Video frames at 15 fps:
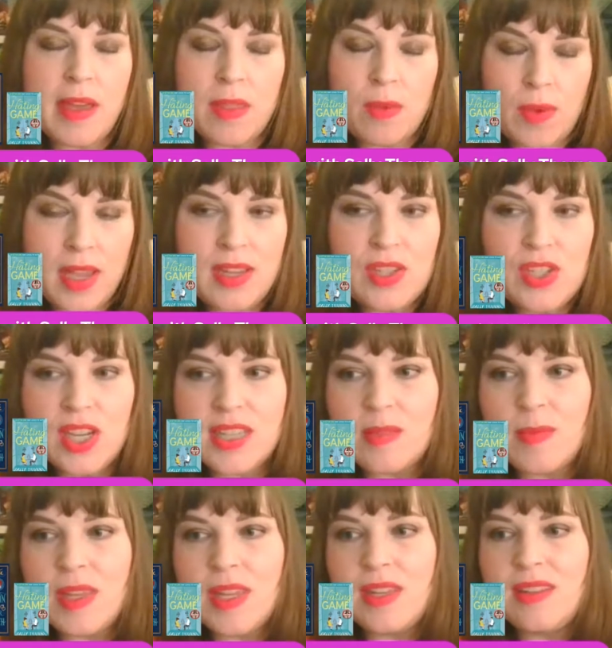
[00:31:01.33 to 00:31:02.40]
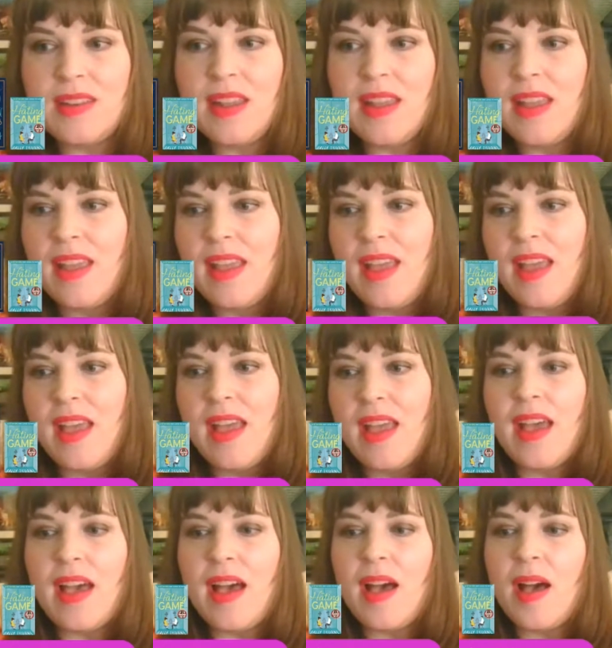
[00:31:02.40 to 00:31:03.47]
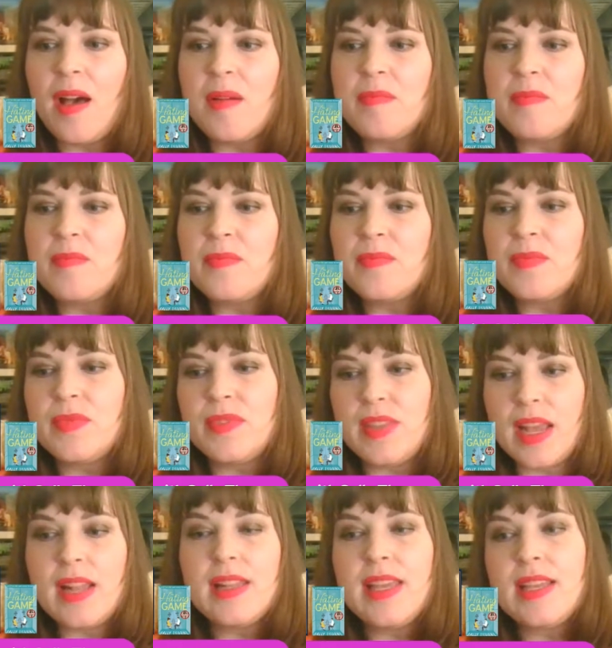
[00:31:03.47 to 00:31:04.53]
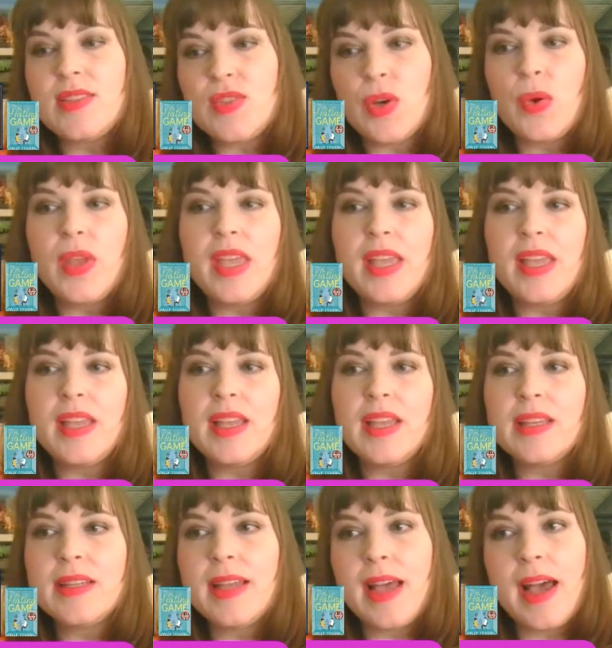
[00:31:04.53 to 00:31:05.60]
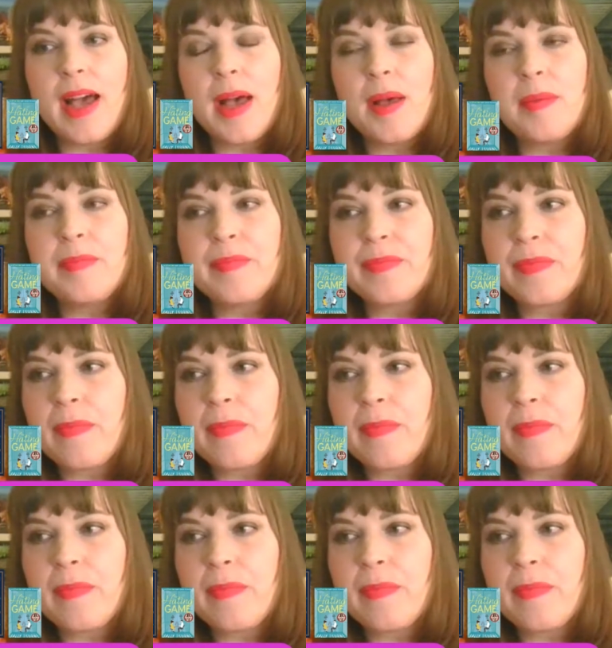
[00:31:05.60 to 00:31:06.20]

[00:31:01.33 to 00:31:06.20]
the way, Jasmine, Natalie, and Zoe. Who